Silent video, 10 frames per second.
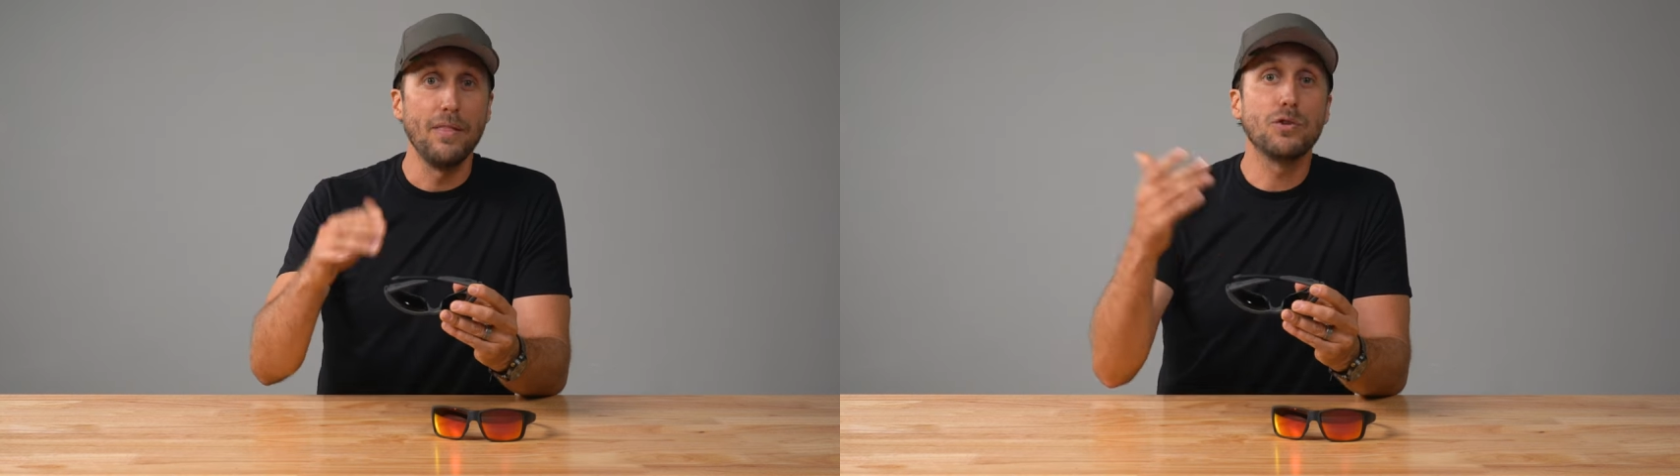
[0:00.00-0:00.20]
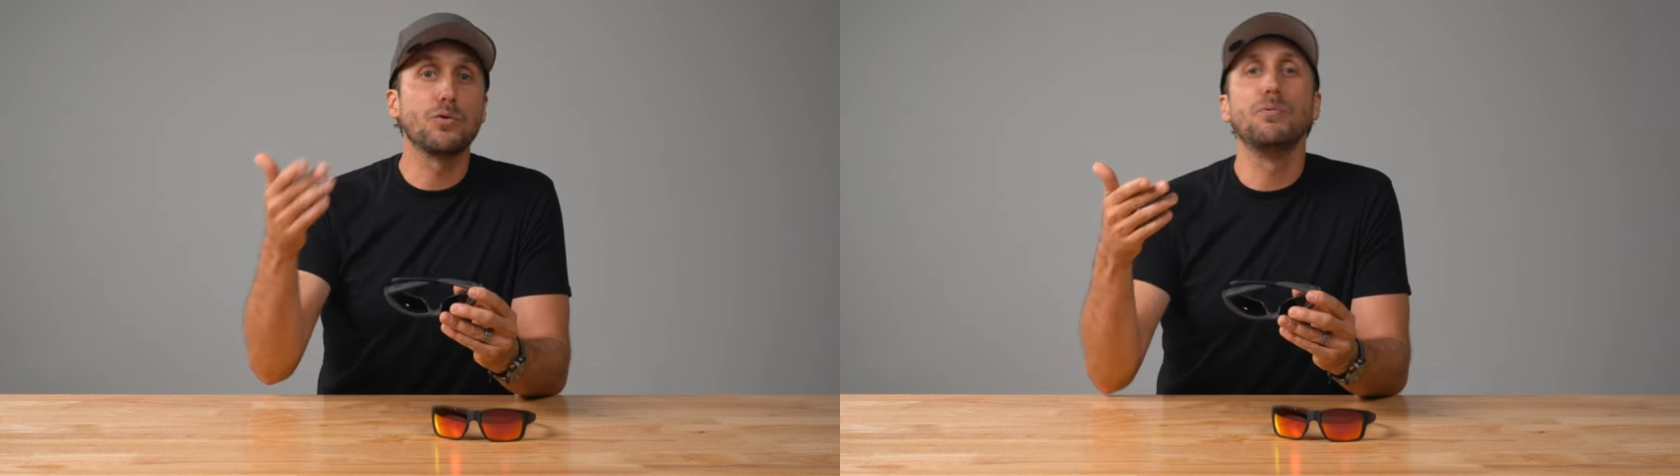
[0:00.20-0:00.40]

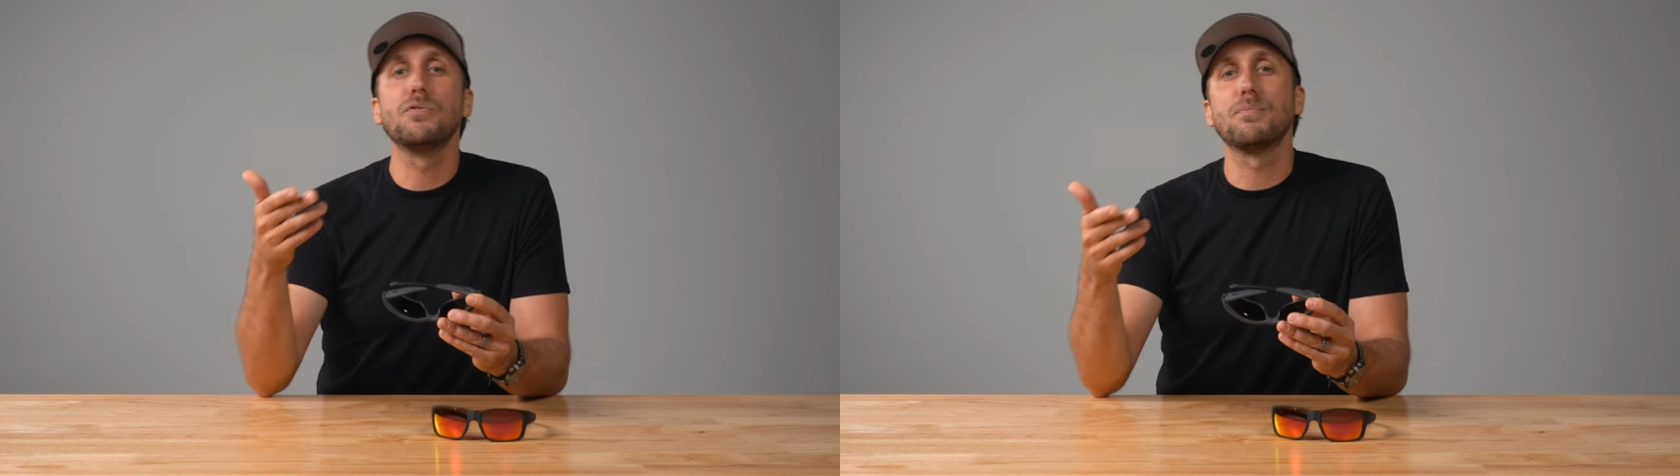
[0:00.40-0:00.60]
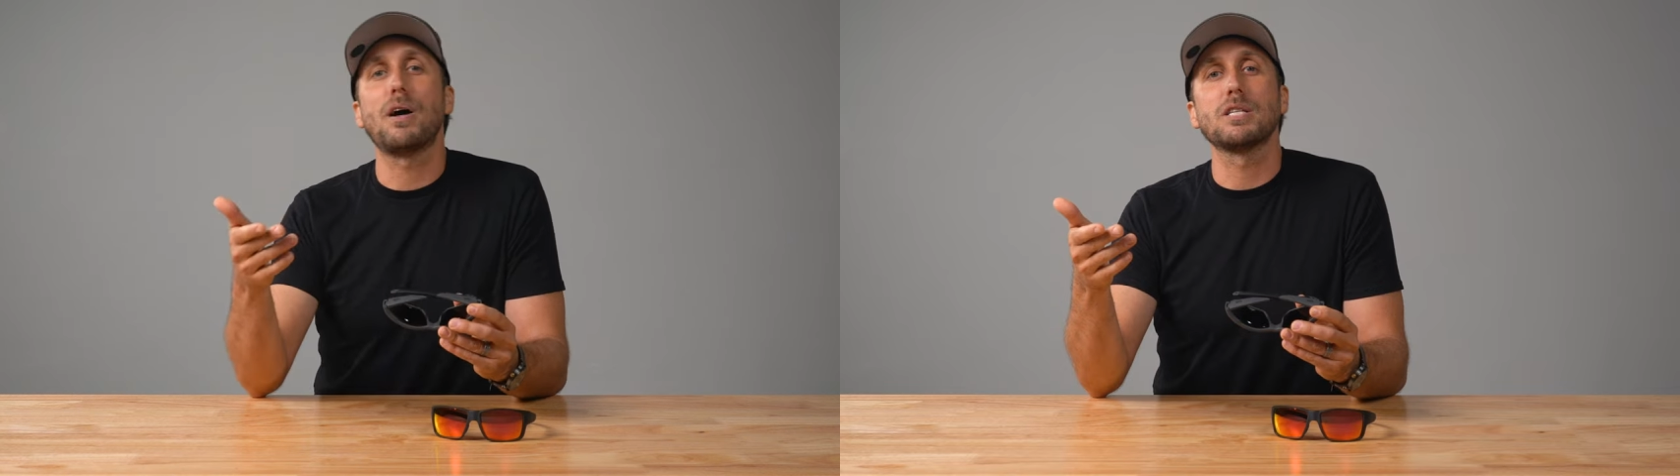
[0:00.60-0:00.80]
This
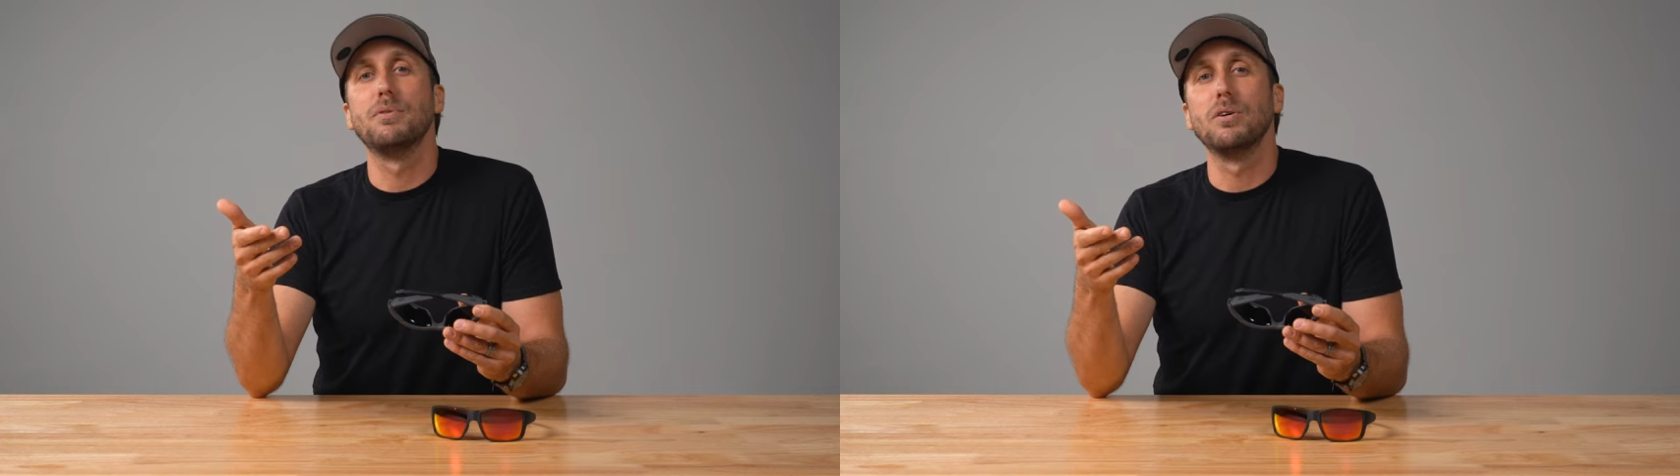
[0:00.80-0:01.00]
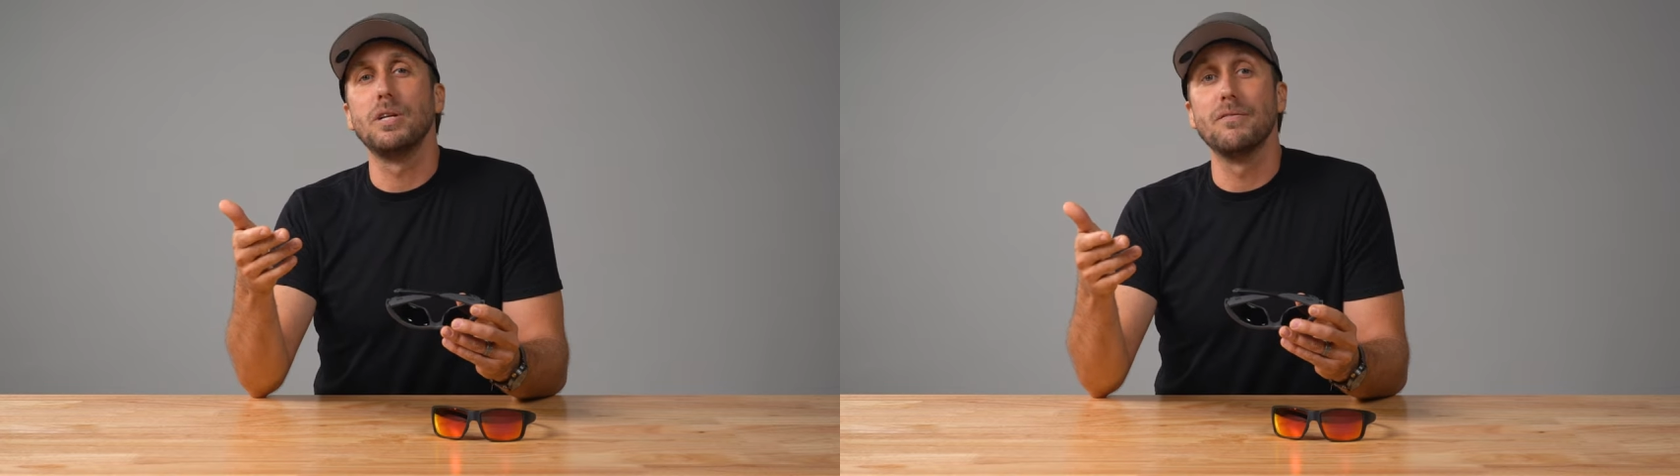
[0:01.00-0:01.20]
removes the
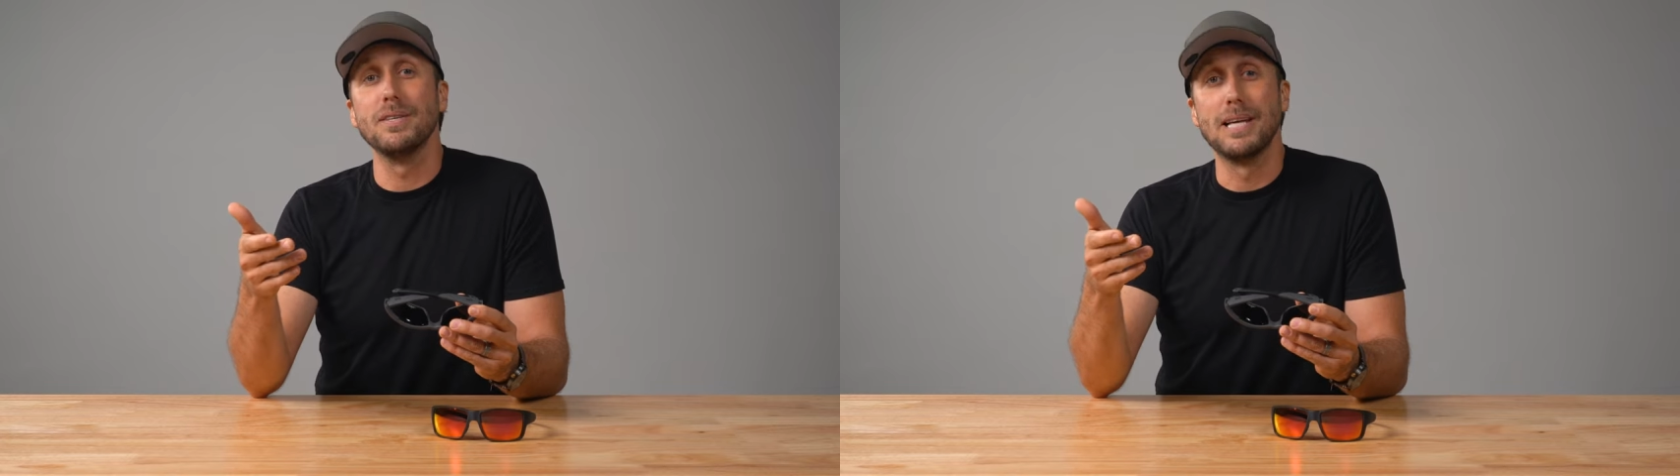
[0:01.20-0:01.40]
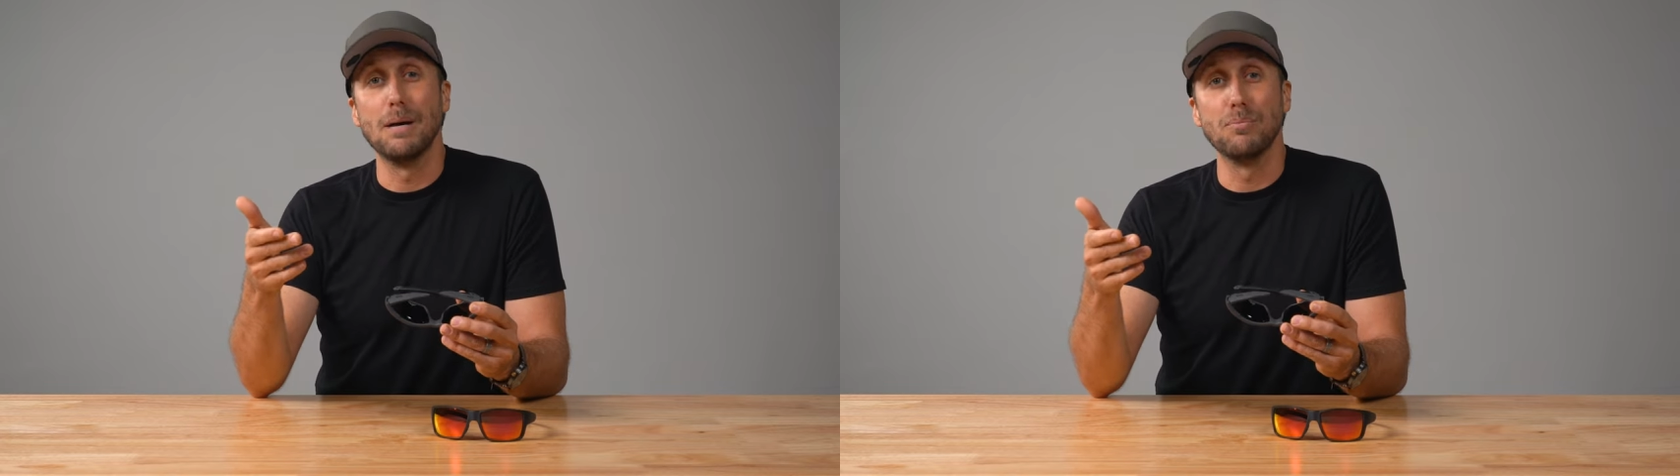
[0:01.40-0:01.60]
possibility of the
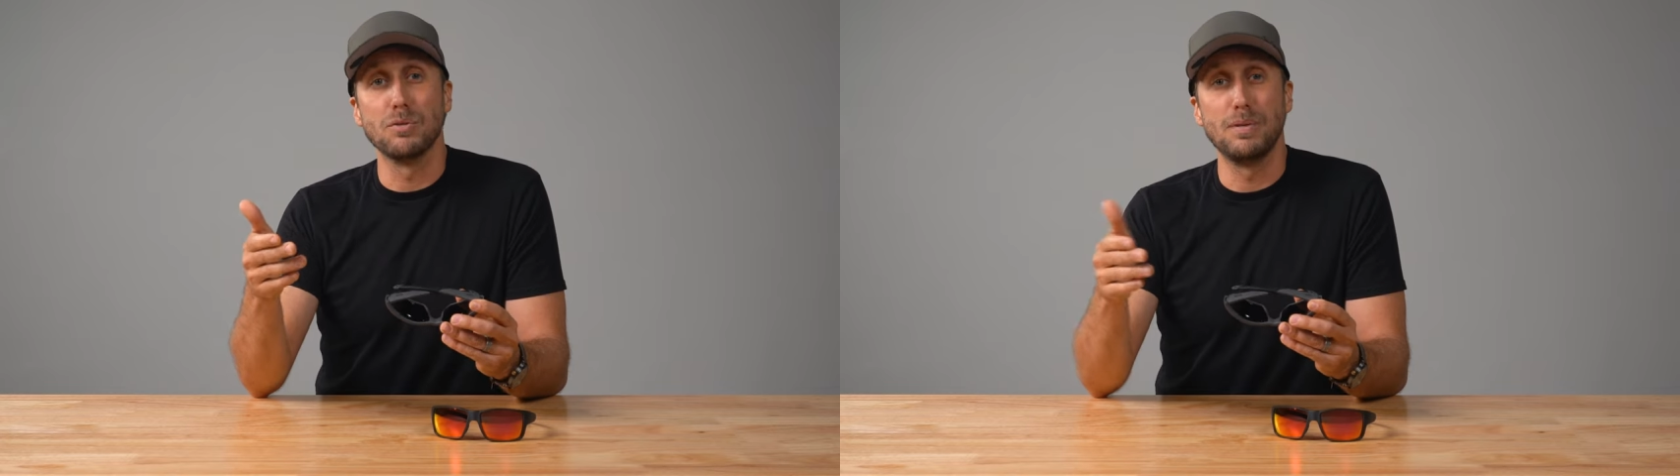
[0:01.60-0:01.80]
temples